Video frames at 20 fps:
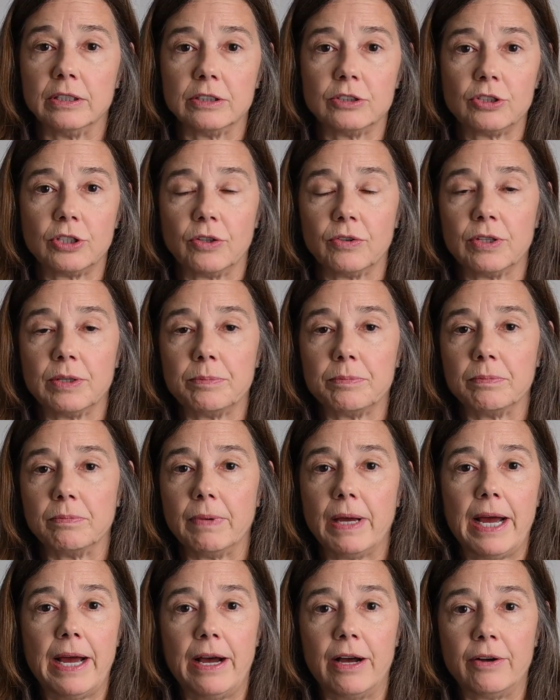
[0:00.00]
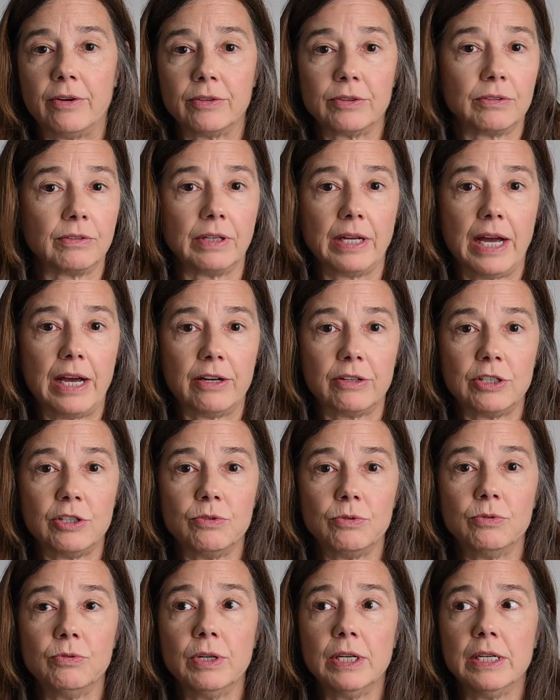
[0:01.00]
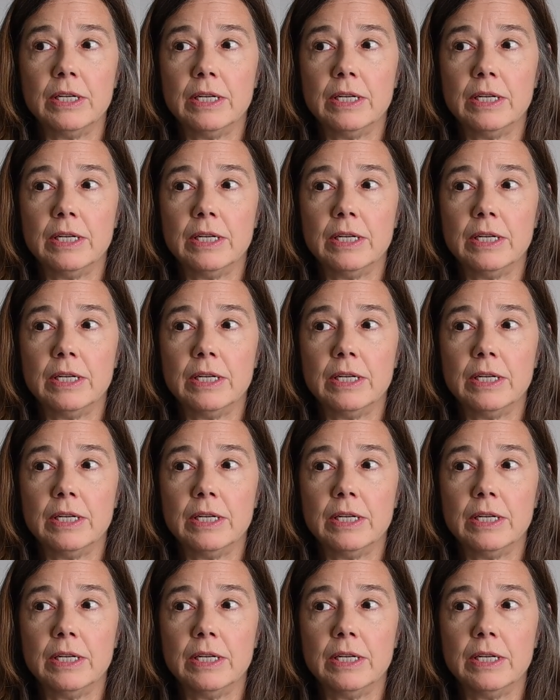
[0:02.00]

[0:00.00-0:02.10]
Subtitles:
Show them how you